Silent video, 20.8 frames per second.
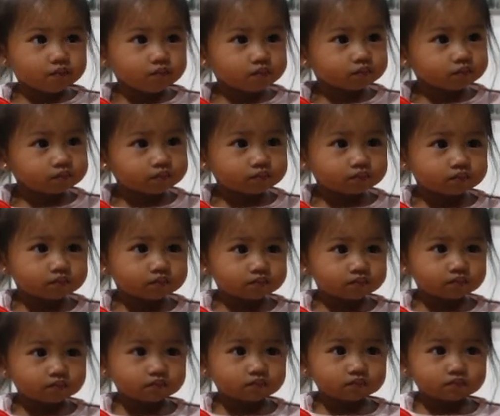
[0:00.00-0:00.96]
told me,
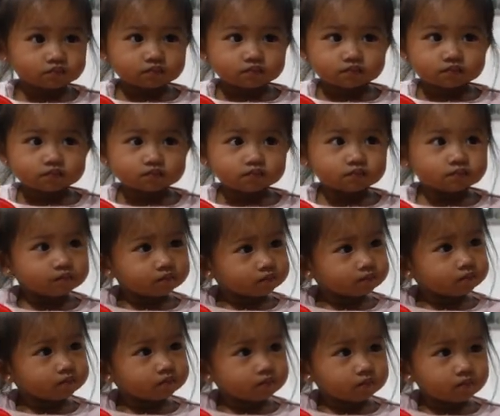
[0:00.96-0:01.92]
I think her
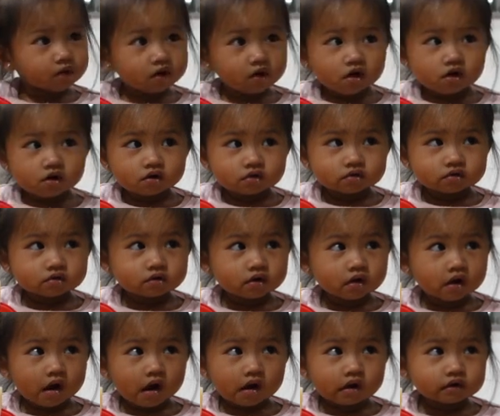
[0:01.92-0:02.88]
name was NYC,
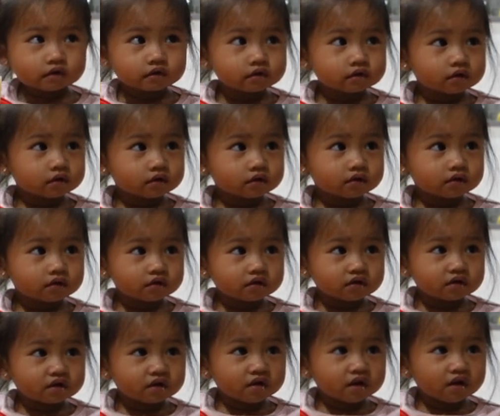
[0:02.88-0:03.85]
like Pop Fan.
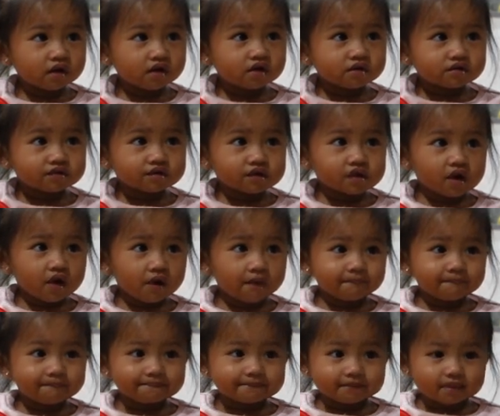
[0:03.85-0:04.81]
She told
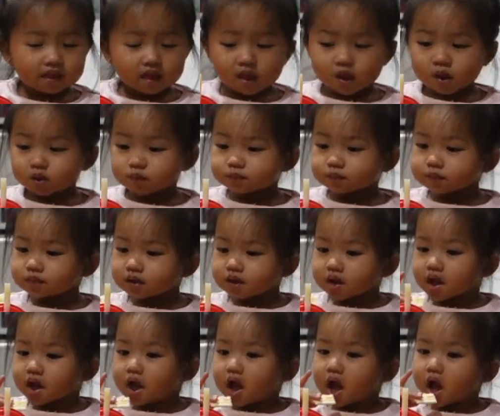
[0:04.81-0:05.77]
me,
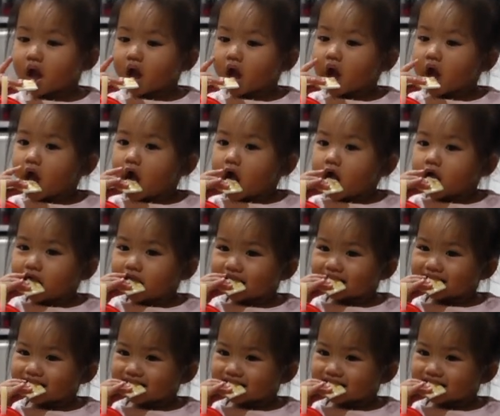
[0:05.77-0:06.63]
these are at Target.